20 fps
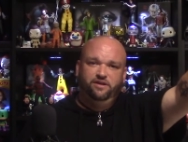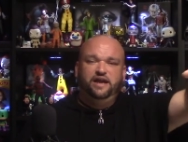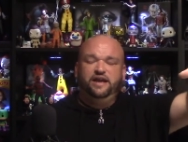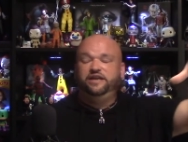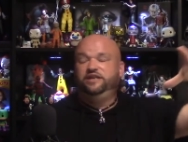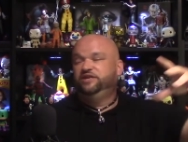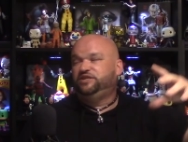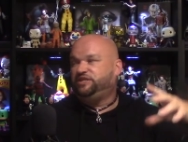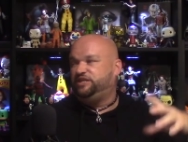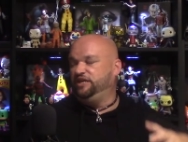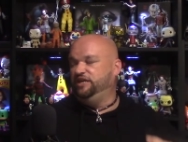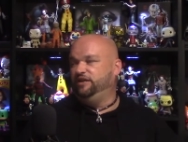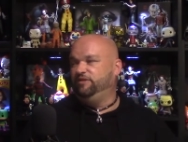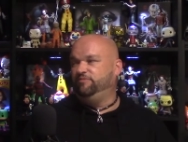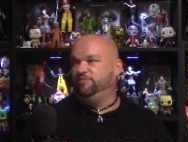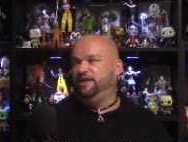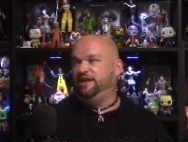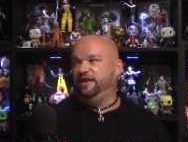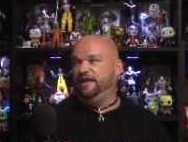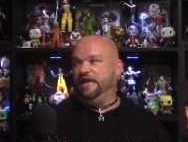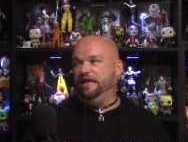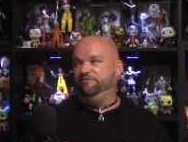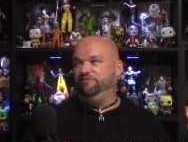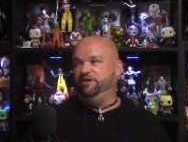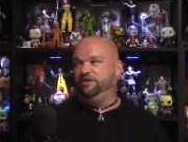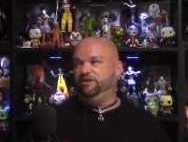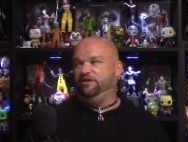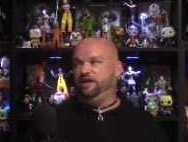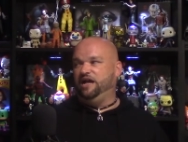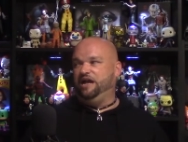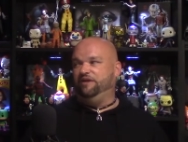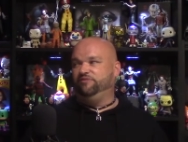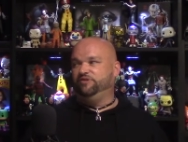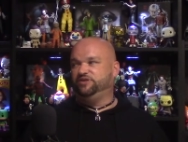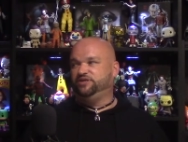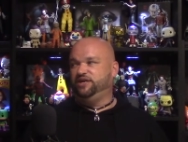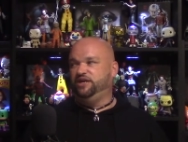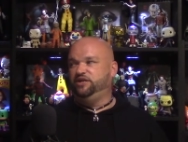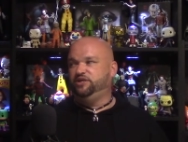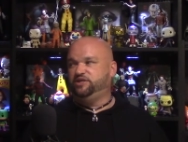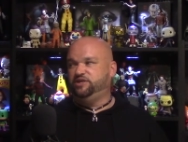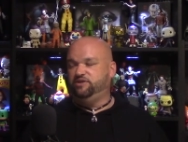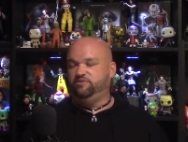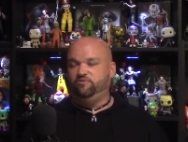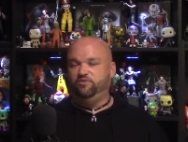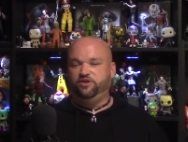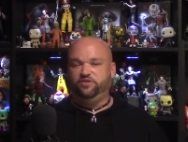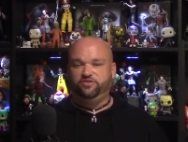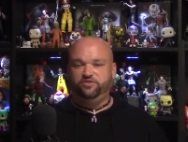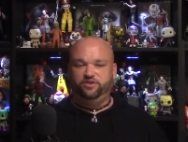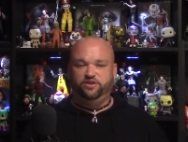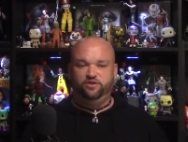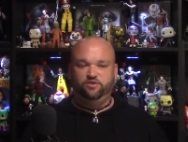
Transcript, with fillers: I can just see him like having a conversation with,